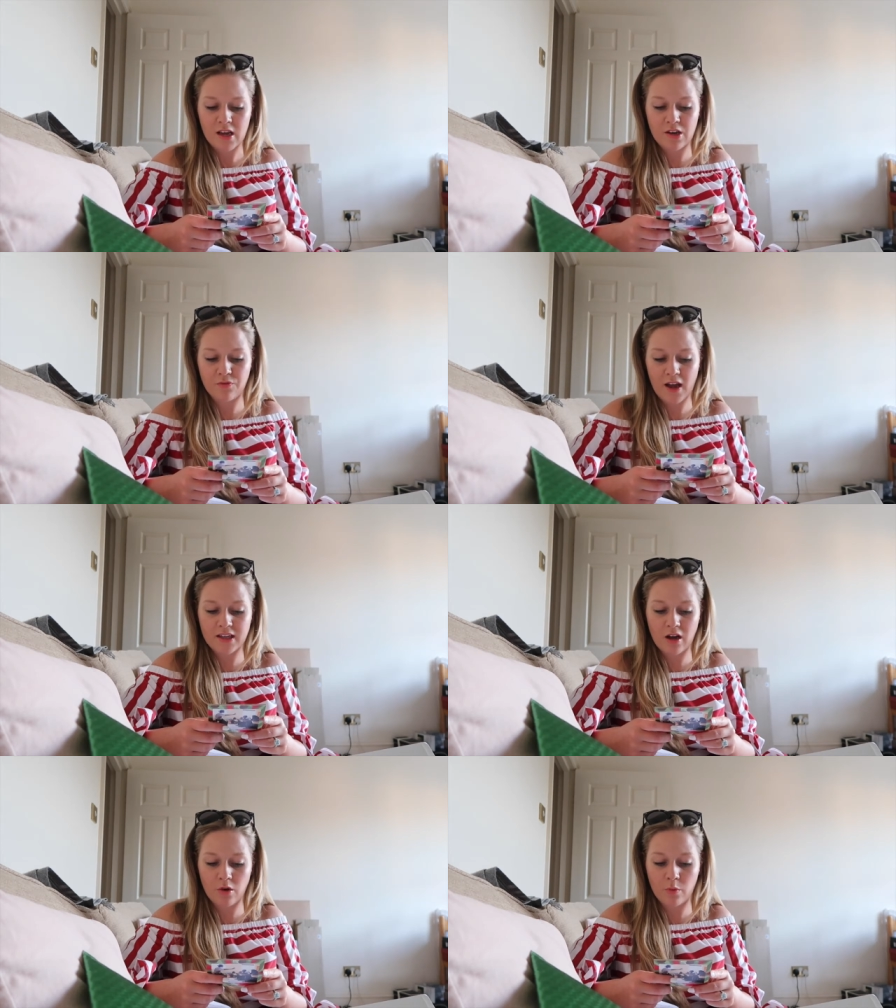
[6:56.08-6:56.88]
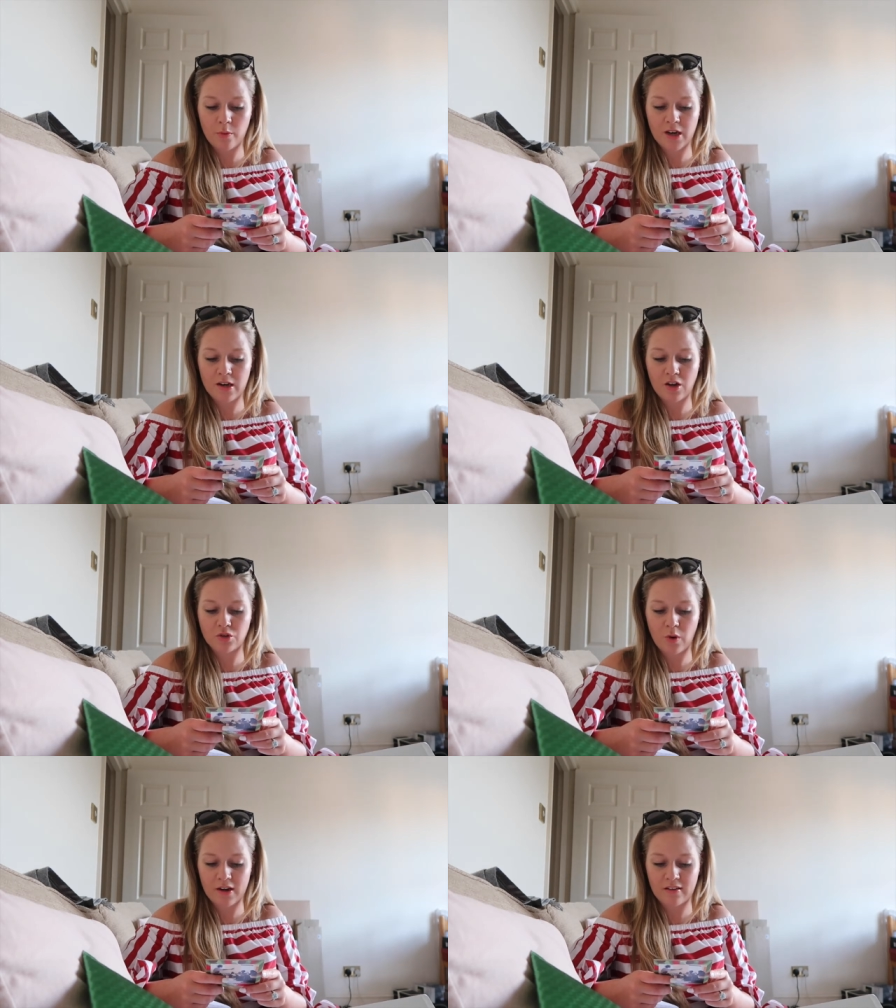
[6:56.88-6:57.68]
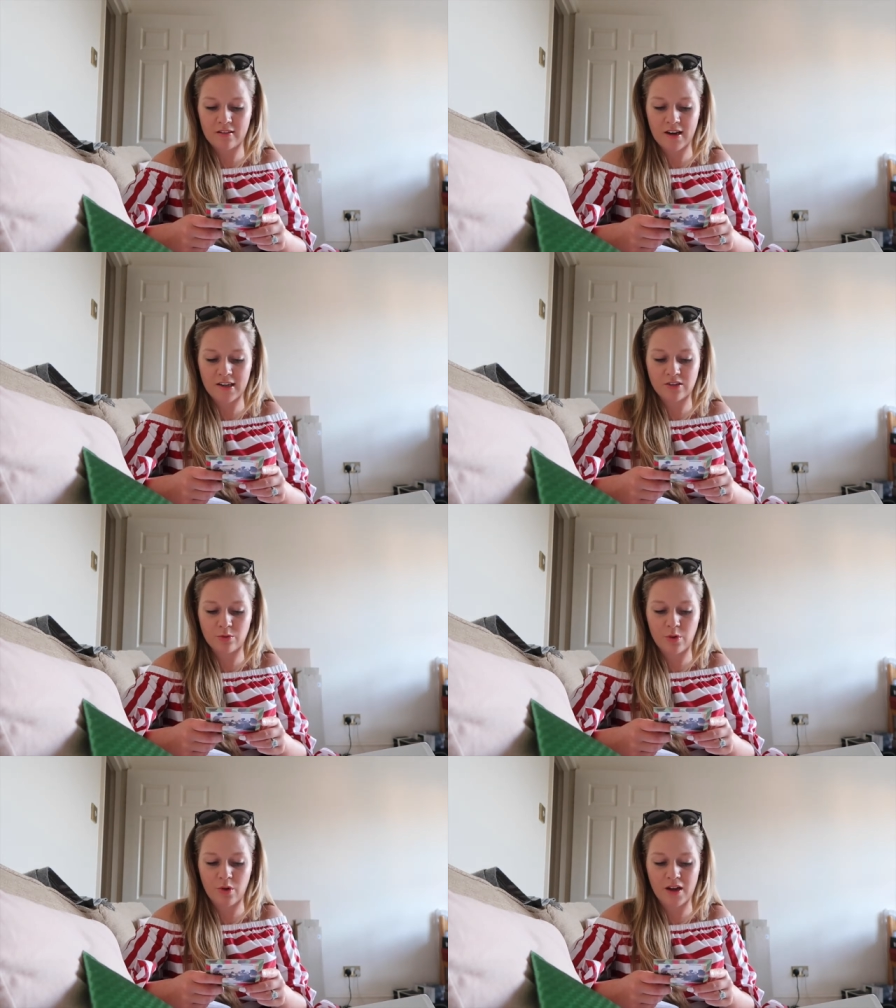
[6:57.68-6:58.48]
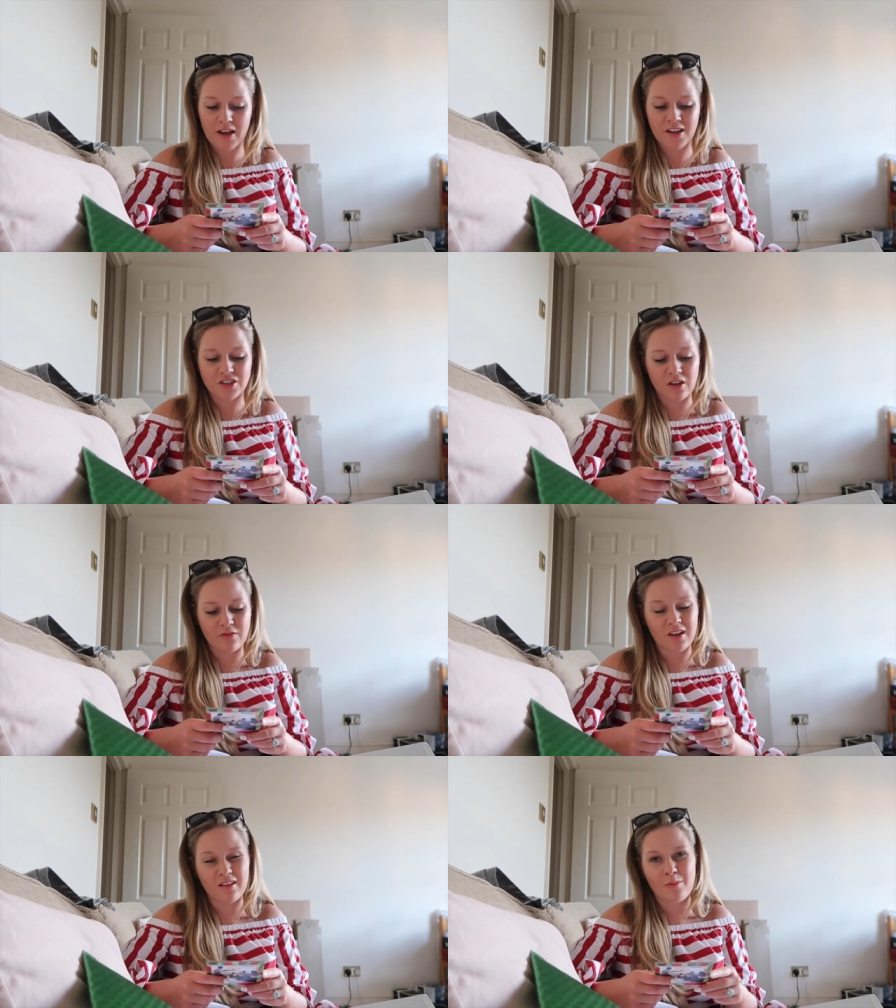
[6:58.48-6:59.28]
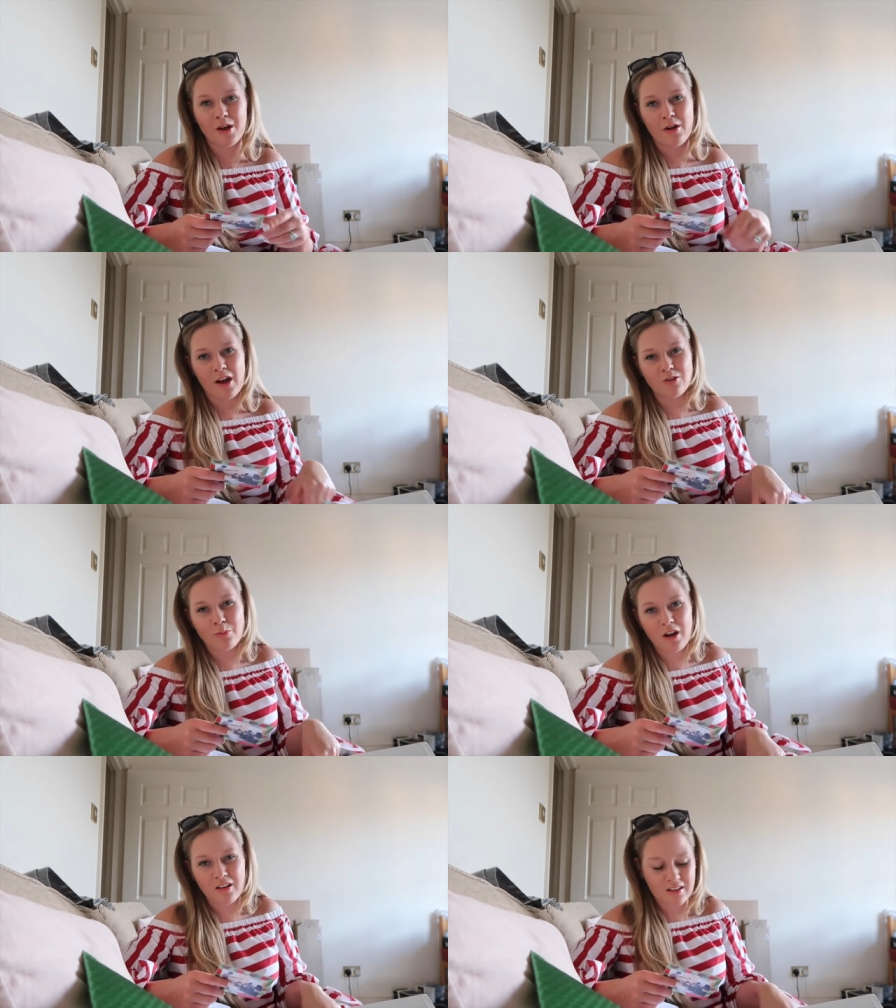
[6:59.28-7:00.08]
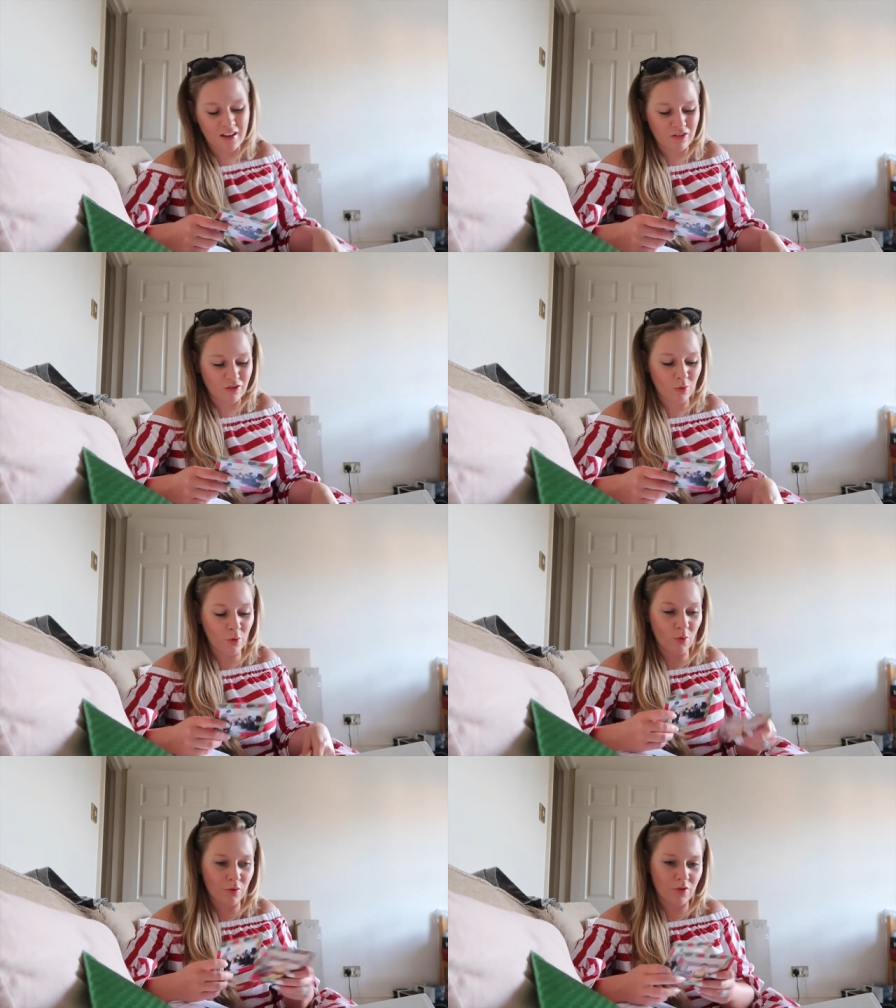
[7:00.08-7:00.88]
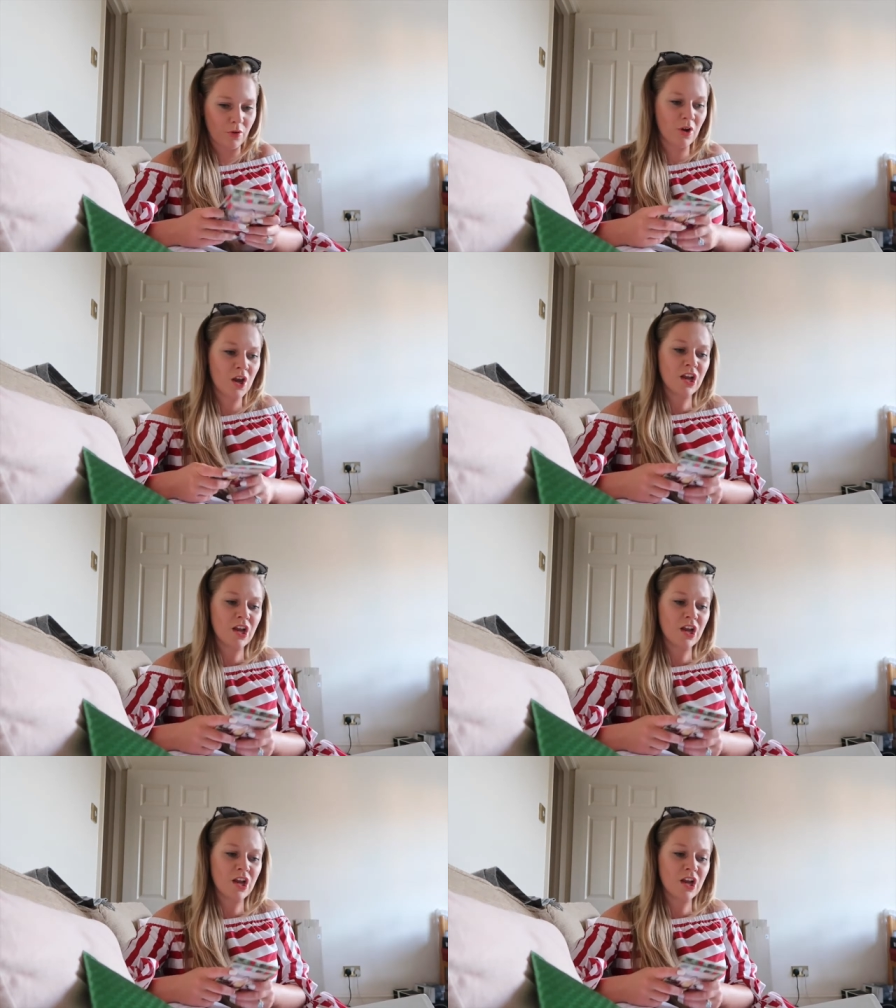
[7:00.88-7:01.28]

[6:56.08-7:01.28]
In fact, young women are twice as likely to acquire HIV as their male counterparts. That's just awful.